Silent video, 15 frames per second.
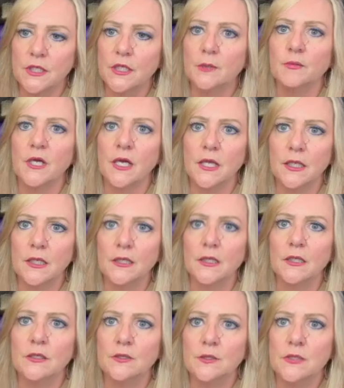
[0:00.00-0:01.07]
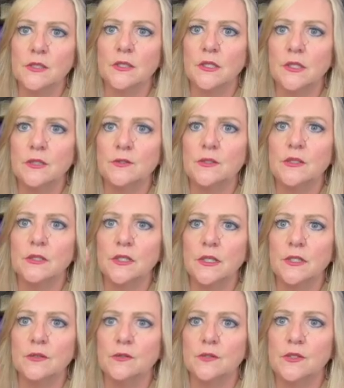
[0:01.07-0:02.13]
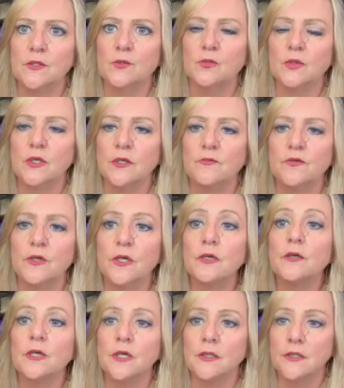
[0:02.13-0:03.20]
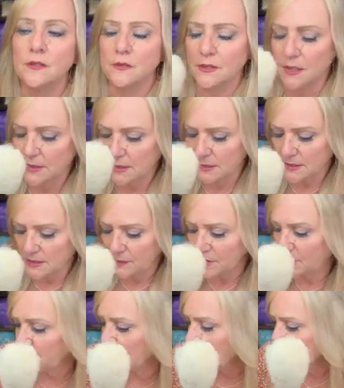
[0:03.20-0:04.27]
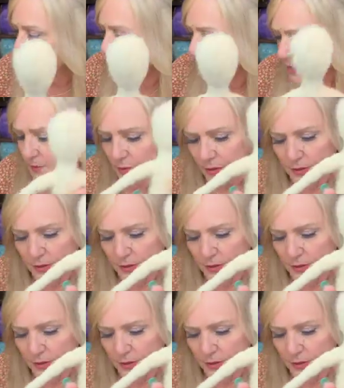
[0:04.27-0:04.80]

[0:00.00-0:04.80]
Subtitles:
keep adding layers and layers and layers to whatever area that needs to be built up.